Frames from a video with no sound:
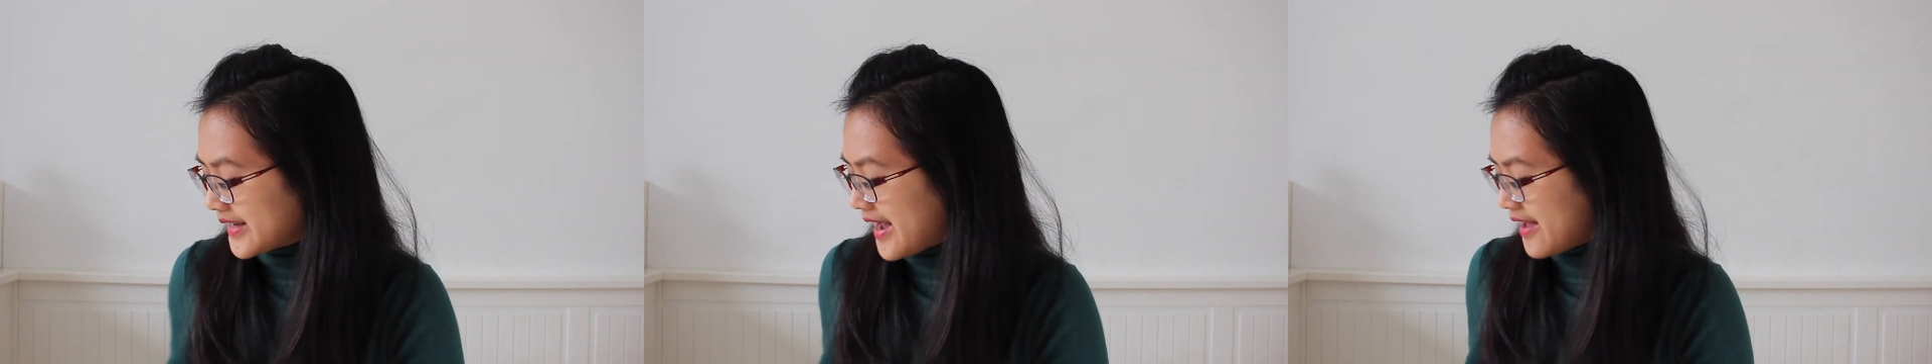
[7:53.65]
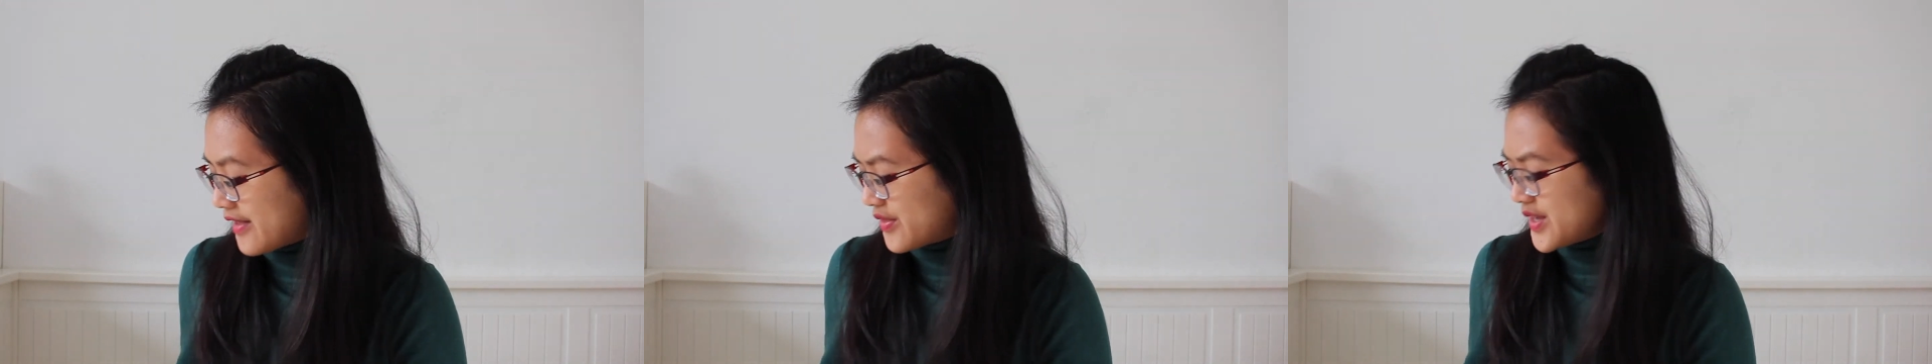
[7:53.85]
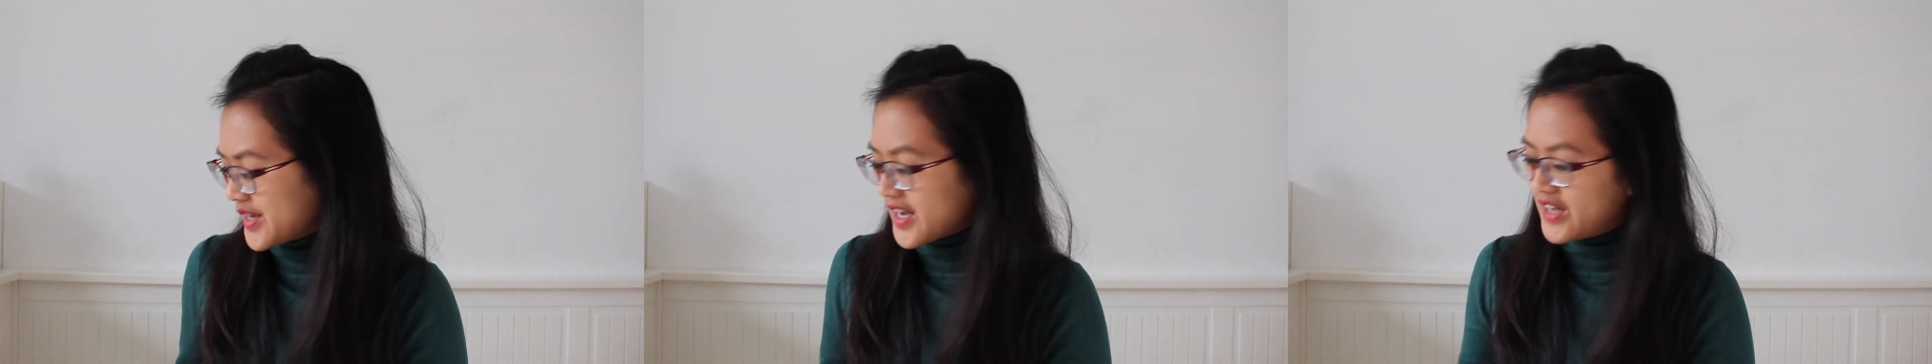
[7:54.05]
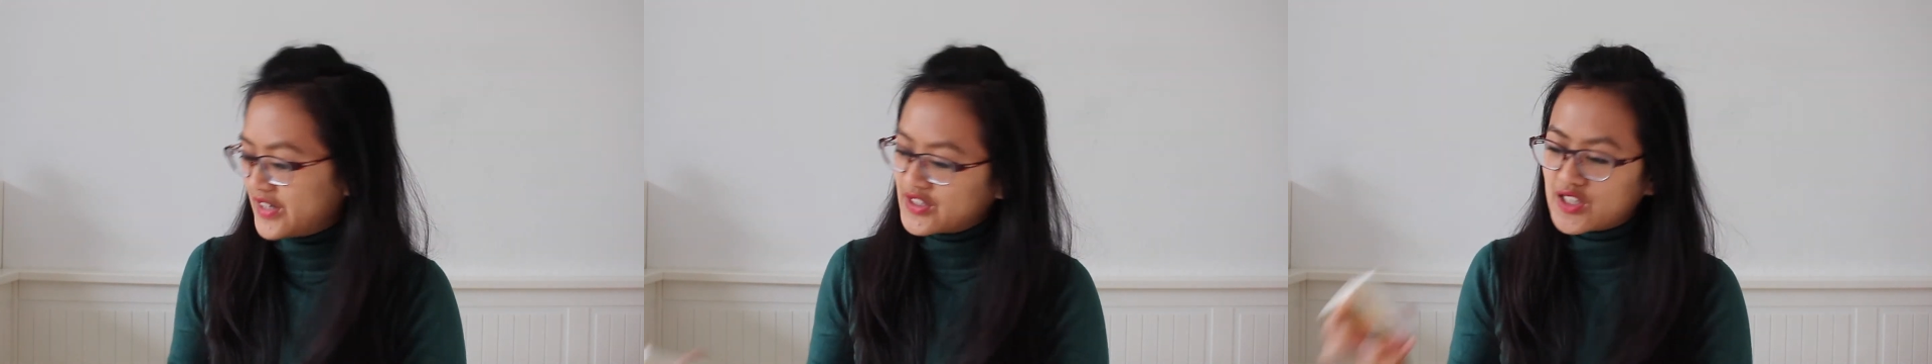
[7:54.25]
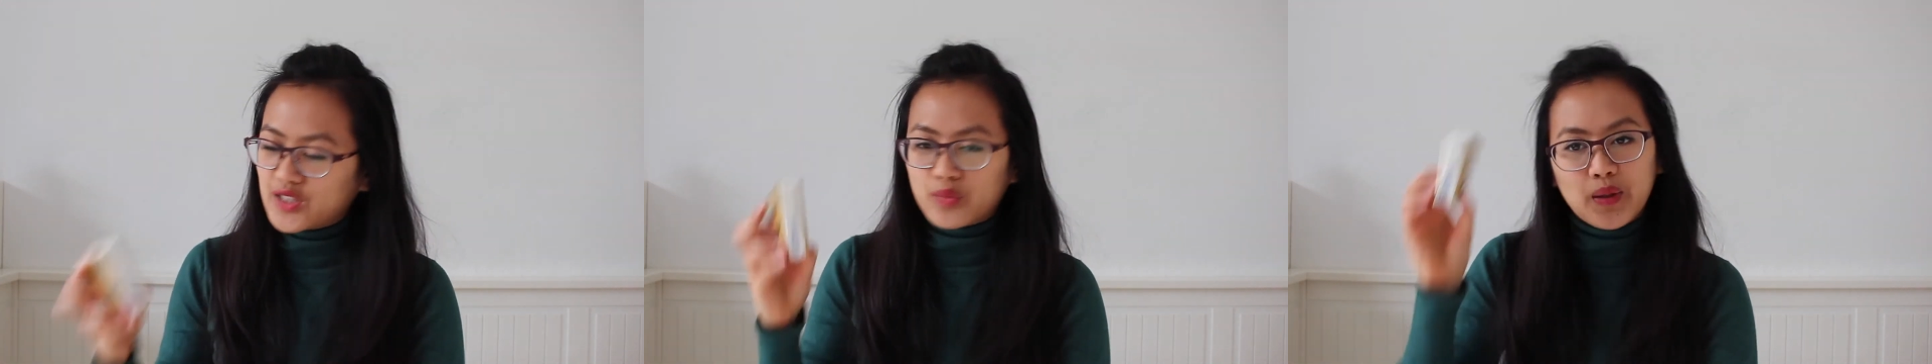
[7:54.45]
I think
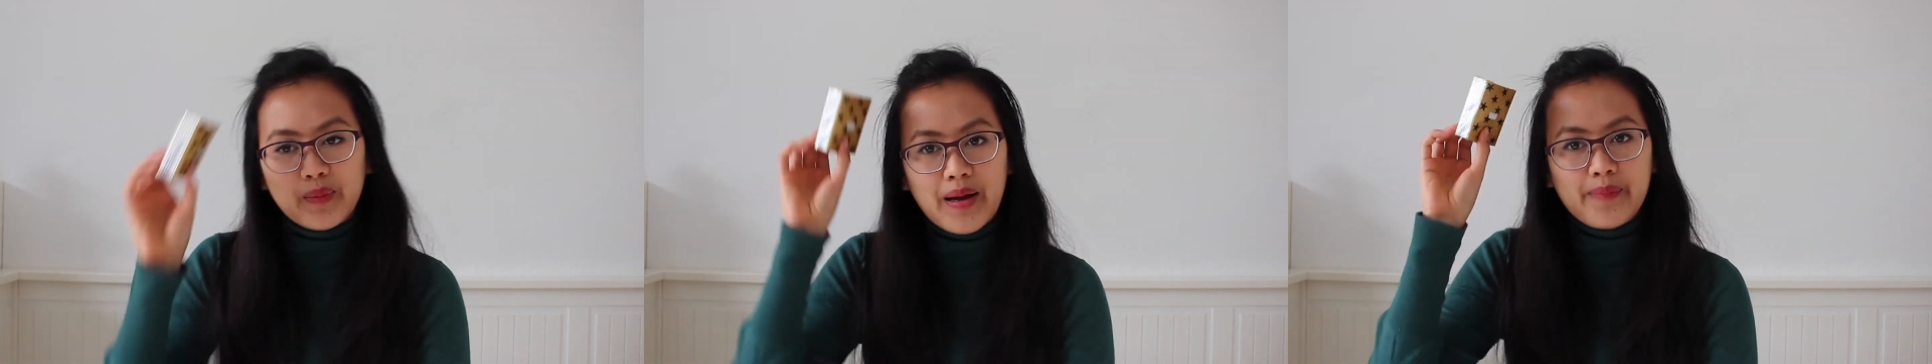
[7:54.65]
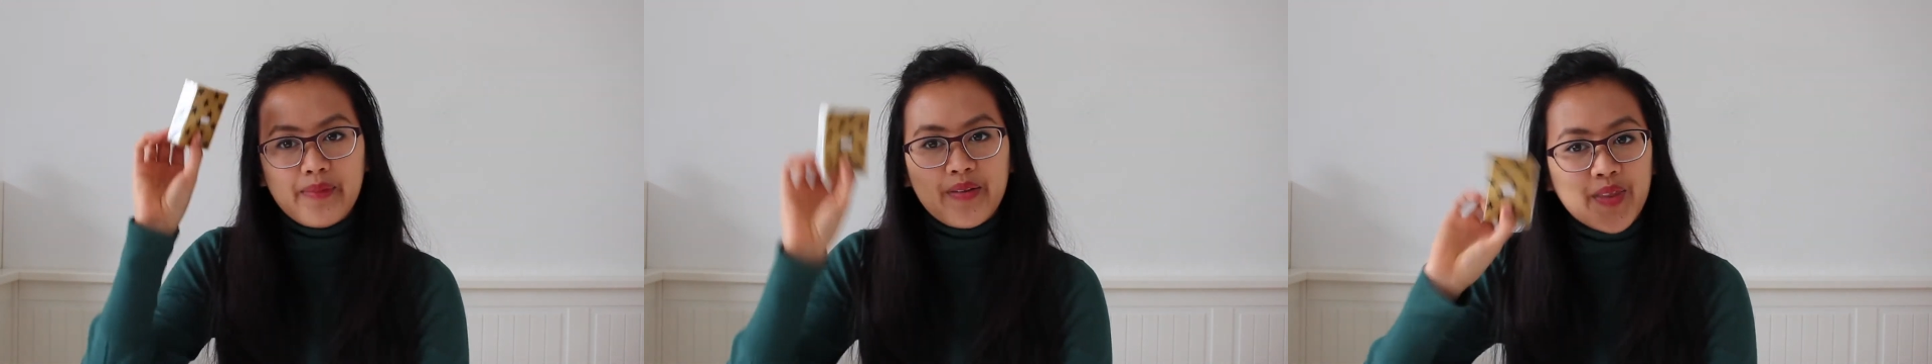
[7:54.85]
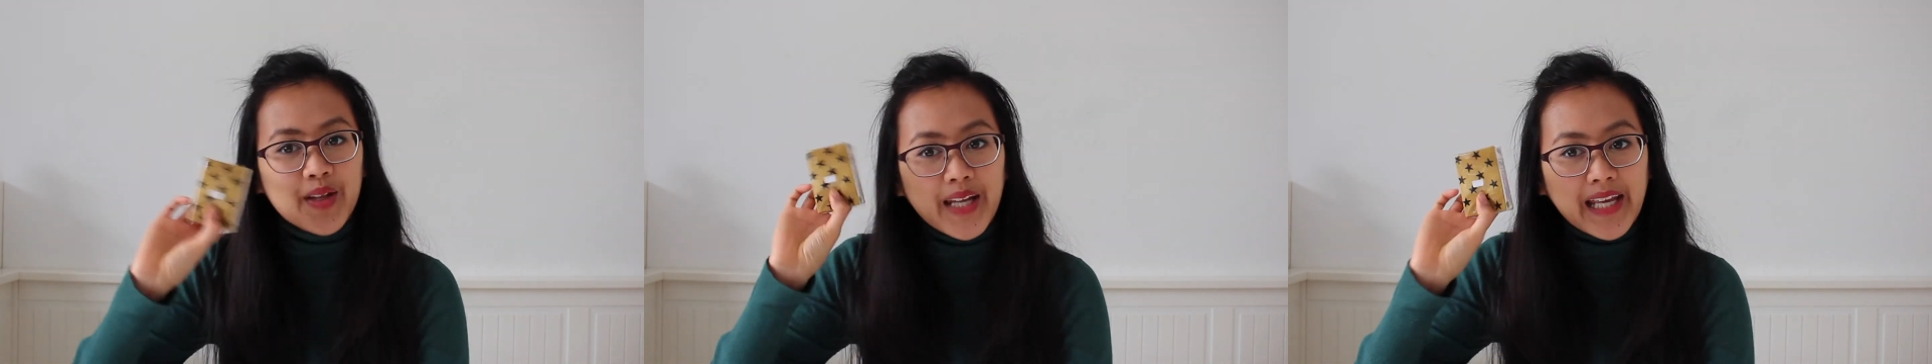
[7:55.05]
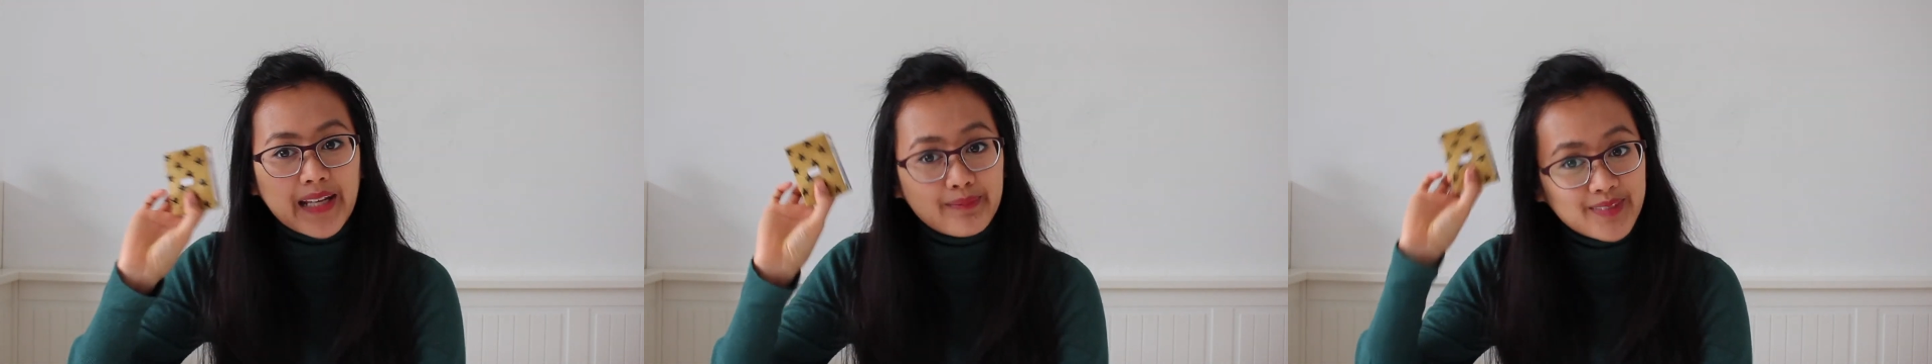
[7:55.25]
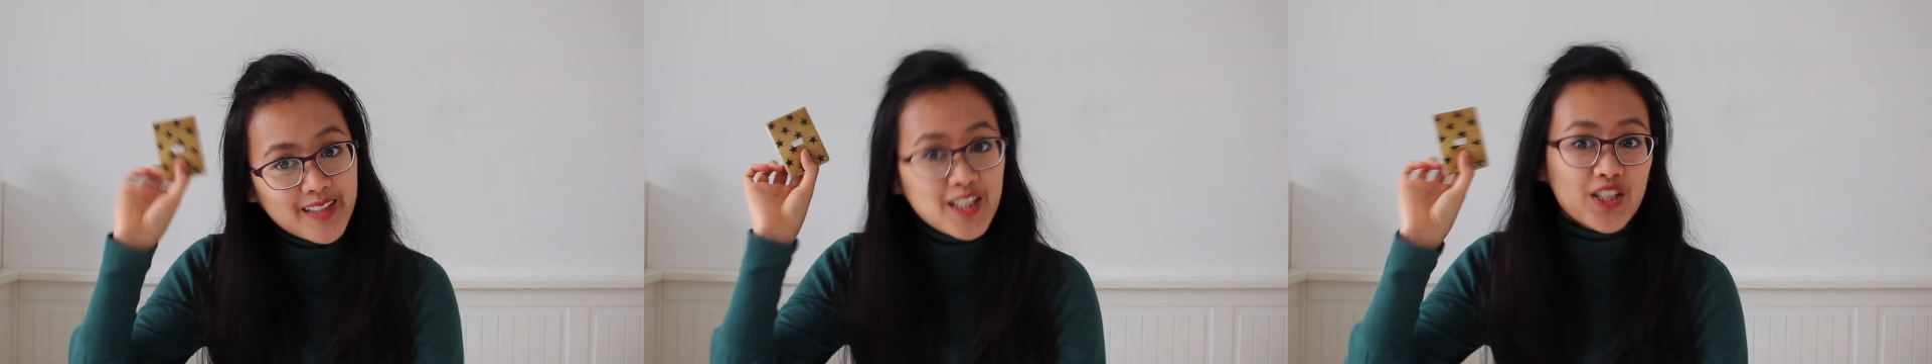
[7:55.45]
I just remember the
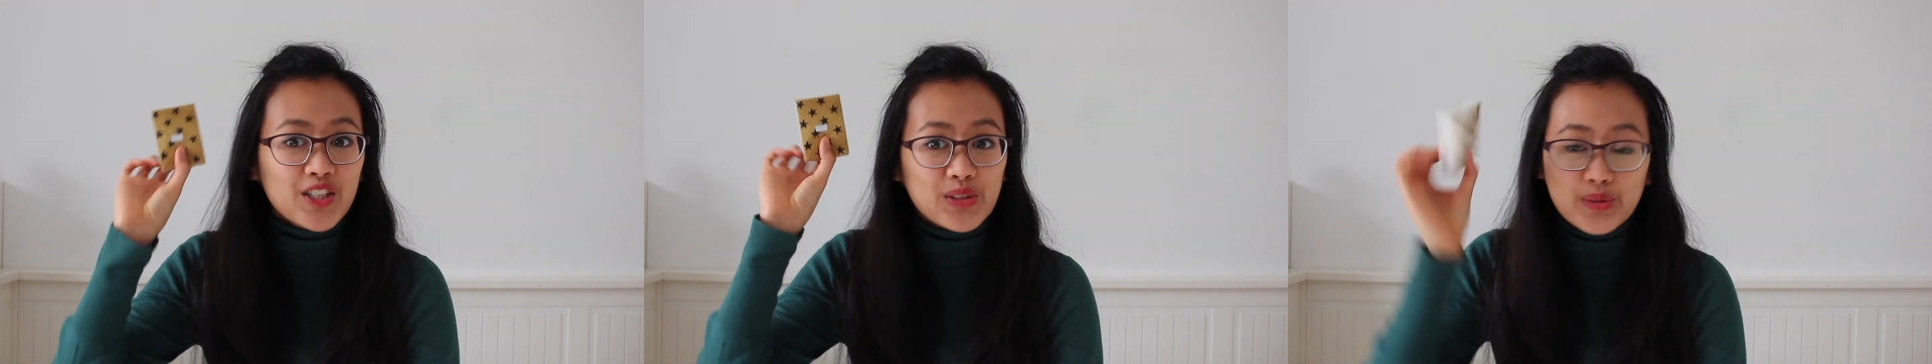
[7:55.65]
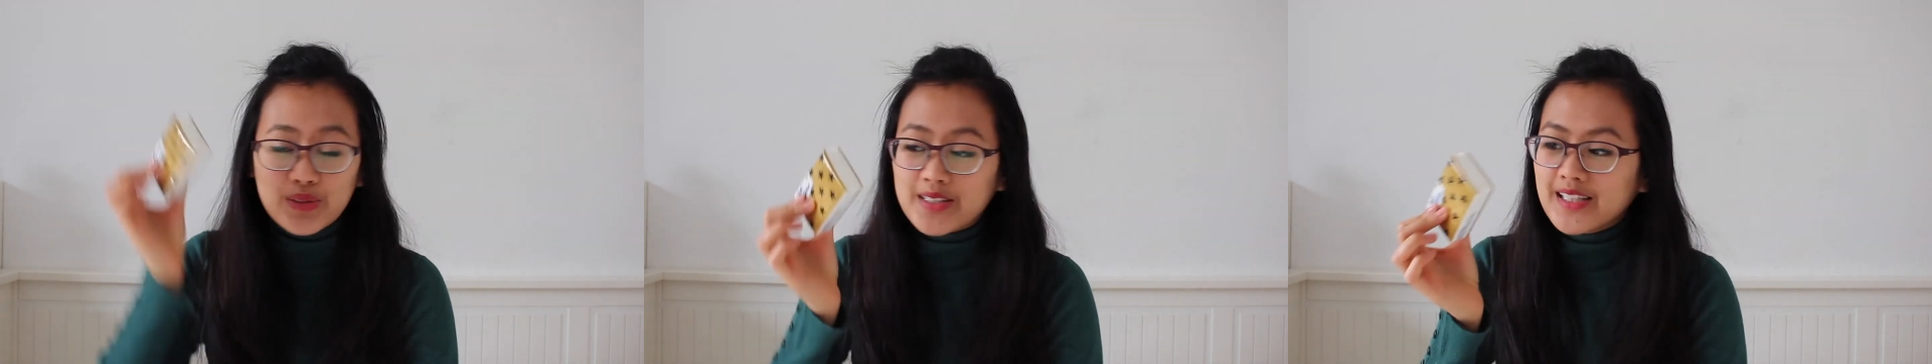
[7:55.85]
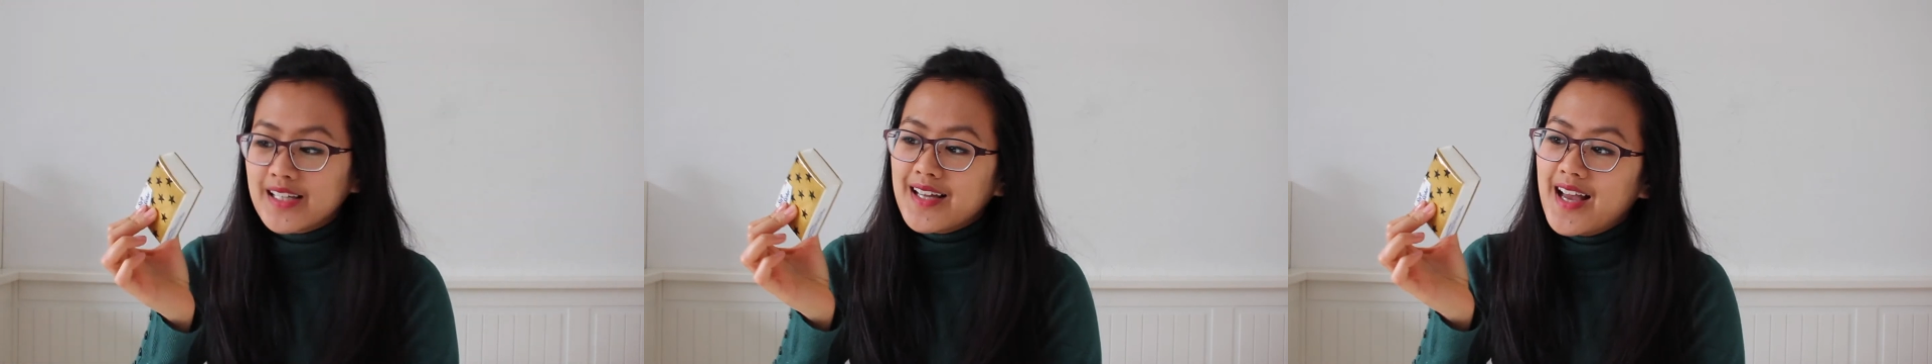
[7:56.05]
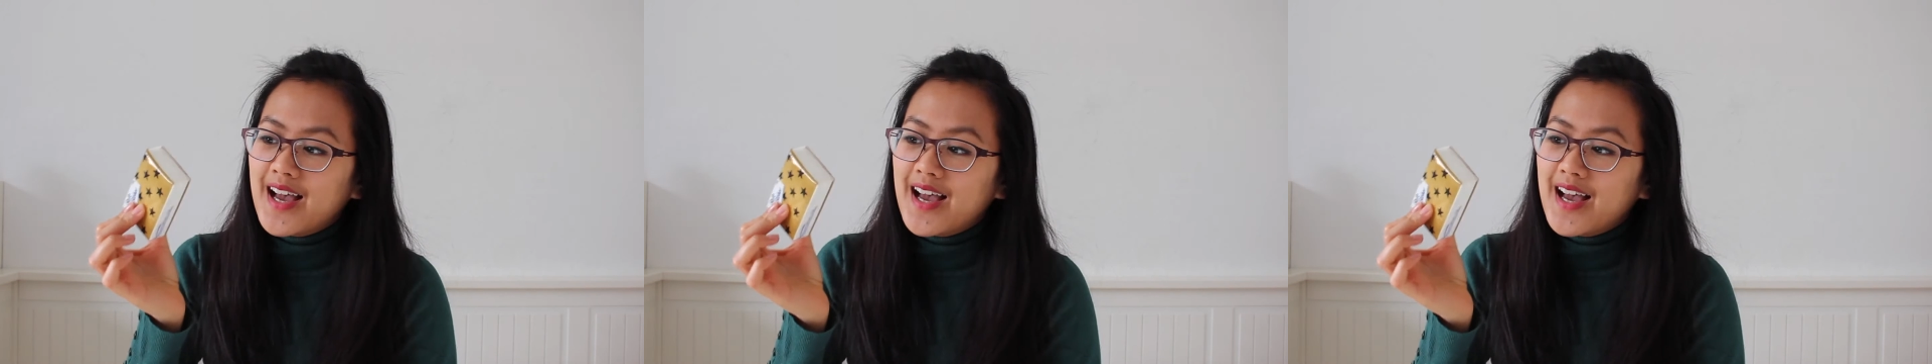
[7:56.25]
name, tissues.